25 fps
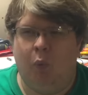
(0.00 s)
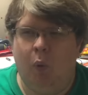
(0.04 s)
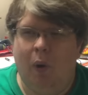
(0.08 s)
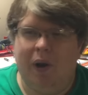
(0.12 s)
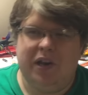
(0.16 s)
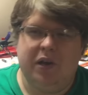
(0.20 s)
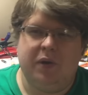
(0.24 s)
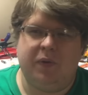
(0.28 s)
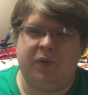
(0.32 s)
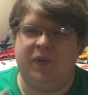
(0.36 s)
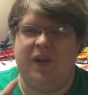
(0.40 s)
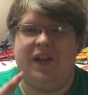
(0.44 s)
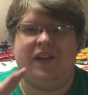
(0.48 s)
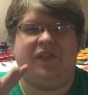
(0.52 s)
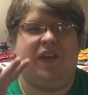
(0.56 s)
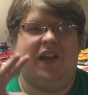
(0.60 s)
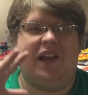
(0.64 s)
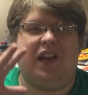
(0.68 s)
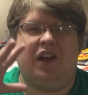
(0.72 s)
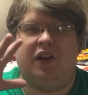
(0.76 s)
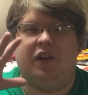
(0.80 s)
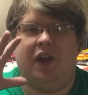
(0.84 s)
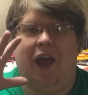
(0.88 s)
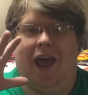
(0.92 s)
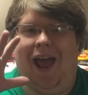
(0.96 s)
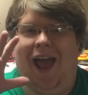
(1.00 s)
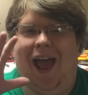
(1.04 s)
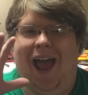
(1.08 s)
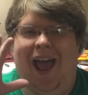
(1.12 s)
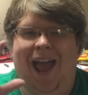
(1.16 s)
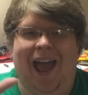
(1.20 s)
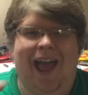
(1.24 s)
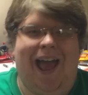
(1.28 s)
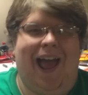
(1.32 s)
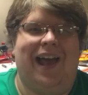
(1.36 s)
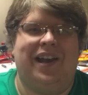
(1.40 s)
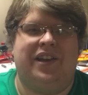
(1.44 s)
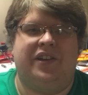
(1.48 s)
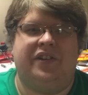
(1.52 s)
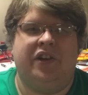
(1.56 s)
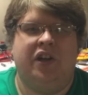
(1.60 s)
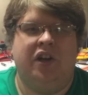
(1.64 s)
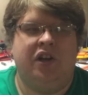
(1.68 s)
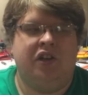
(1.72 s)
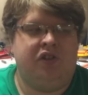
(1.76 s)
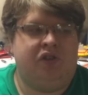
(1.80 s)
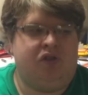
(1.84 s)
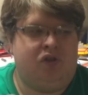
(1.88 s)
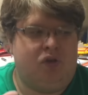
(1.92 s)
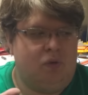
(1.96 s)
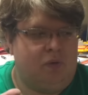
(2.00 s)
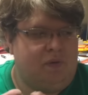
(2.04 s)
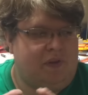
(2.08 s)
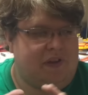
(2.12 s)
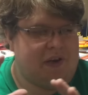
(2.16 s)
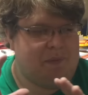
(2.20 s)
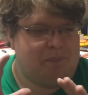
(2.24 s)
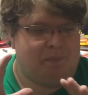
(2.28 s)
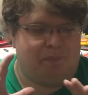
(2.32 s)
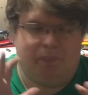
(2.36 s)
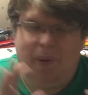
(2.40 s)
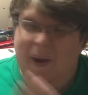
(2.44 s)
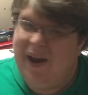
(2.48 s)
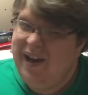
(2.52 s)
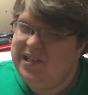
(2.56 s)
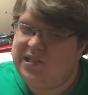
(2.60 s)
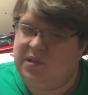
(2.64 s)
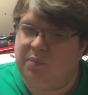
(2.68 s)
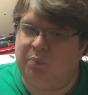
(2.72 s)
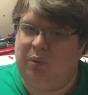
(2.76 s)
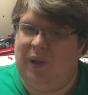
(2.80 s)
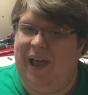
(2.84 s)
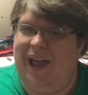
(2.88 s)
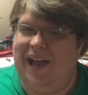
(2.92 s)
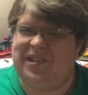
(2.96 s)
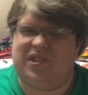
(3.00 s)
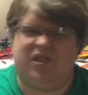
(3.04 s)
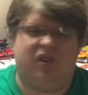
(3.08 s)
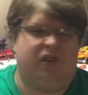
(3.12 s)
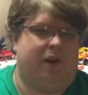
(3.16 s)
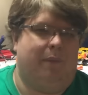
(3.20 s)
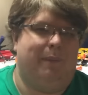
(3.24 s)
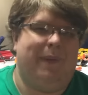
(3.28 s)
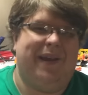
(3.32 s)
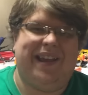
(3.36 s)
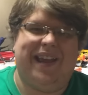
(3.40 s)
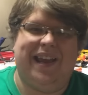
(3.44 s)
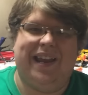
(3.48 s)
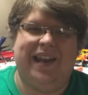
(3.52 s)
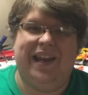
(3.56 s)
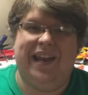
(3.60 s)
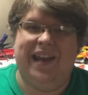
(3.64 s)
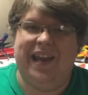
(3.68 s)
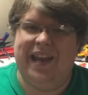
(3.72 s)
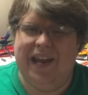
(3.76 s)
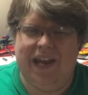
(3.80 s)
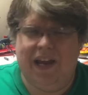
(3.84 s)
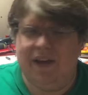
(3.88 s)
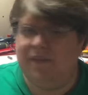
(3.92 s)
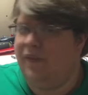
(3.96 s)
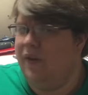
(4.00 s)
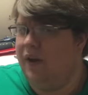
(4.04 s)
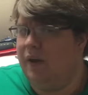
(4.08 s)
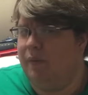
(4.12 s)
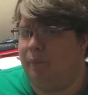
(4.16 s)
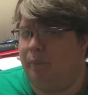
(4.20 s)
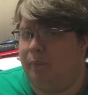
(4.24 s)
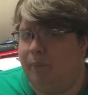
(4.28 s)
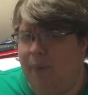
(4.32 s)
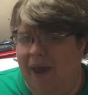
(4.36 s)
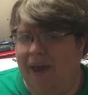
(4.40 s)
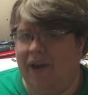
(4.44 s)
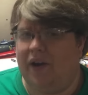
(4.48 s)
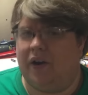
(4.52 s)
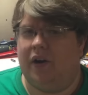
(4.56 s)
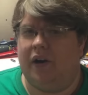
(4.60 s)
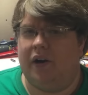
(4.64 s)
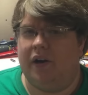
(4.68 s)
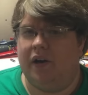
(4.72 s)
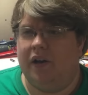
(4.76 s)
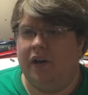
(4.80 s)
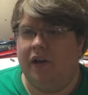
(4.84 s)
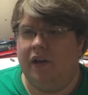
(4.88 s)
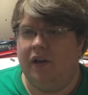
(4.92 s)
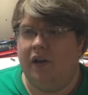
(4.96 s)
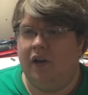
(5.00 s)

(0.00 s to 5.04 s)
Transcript: What do you think they could add to the base blaster to make it even better?